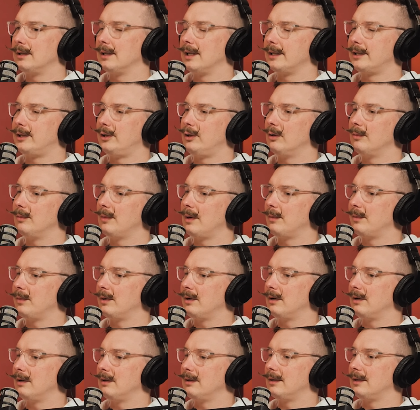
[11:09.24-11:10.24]
like, do you
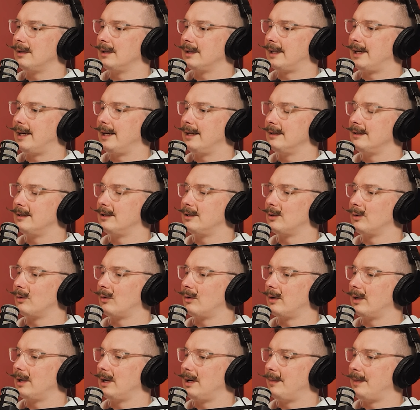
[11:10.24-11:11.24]
remember the kid's
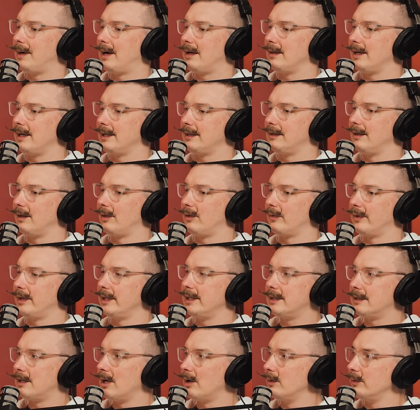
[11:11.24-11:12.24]
story about like the
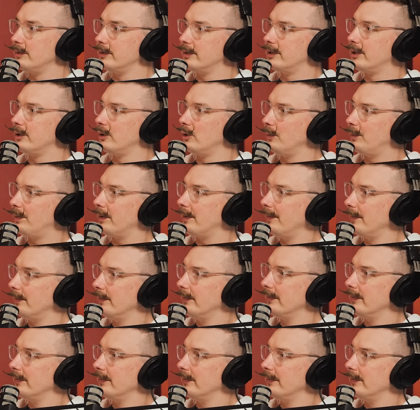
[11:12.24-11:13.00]
3-stone soup?